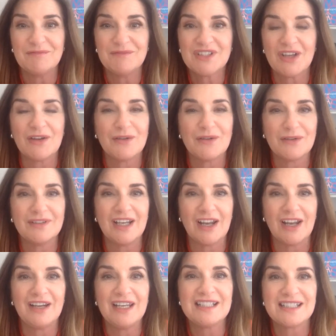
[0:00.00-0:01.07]
So,
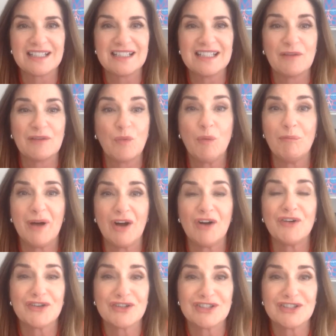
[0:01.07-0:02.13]
at least I tick one
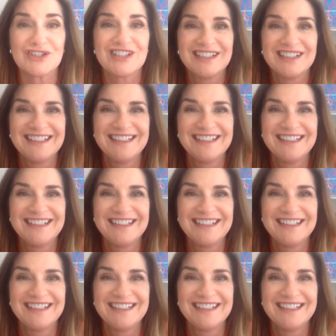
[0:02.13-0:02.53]
box.